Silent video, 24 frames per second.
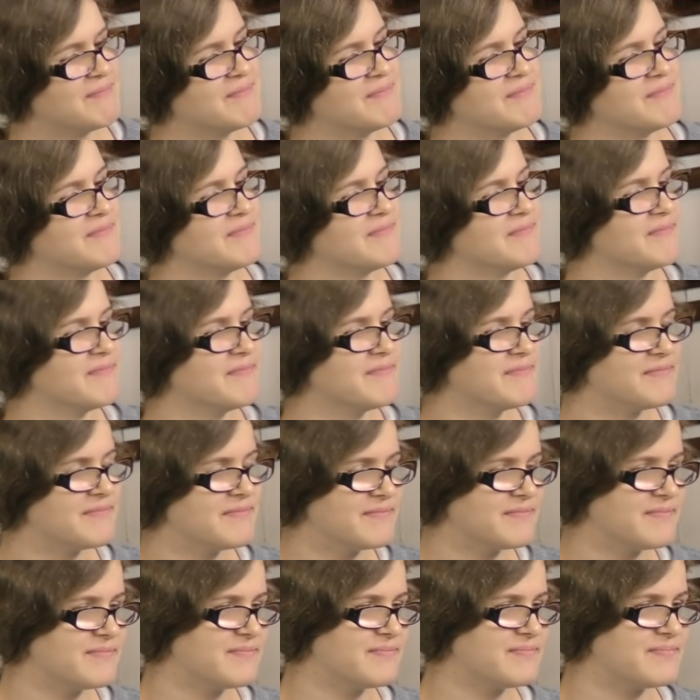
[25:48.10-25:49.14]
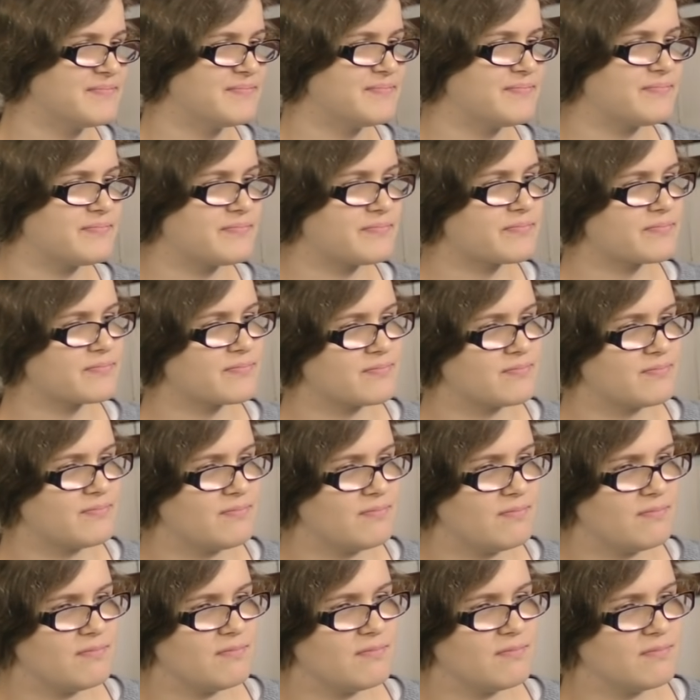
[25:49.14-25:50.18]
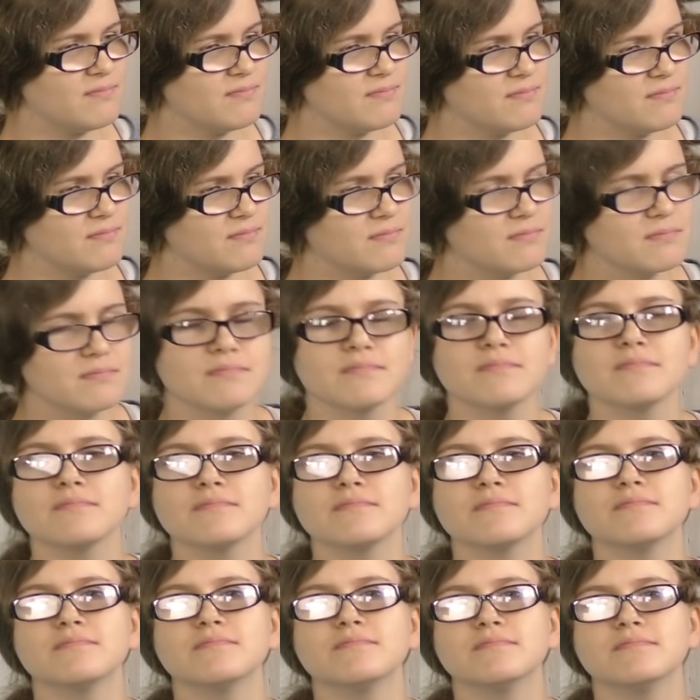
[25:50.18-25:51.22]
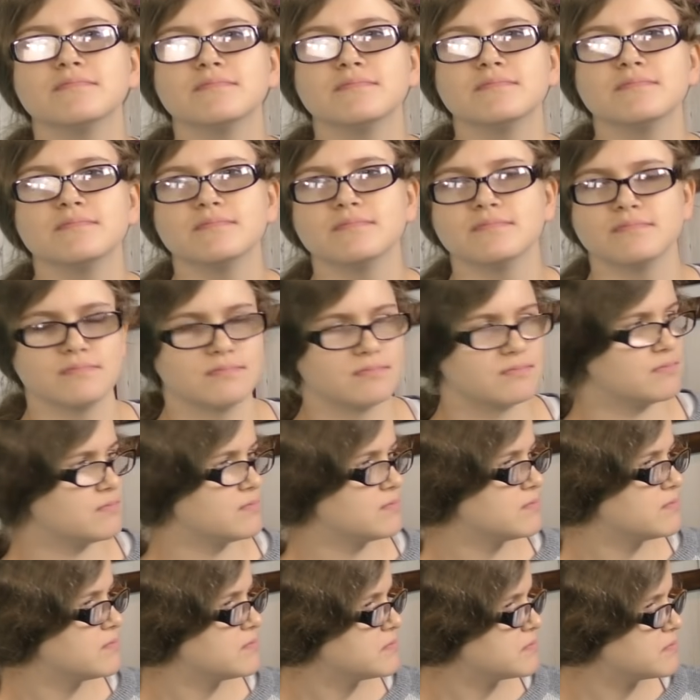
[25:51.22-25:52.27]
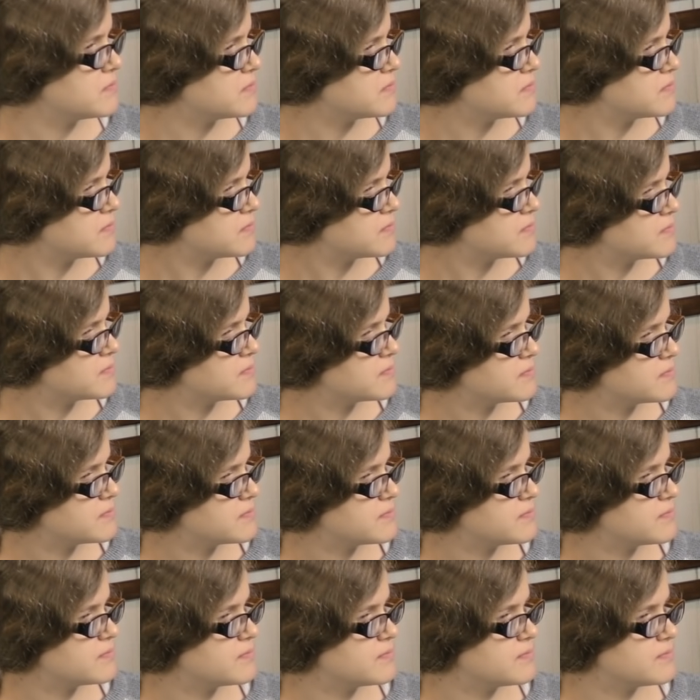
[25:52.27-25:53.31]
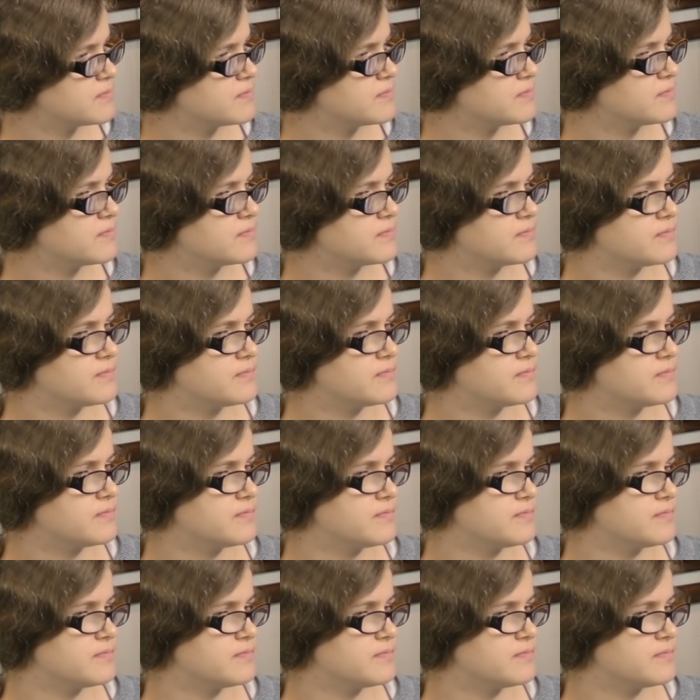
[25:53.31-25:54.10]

This person isn't speaking.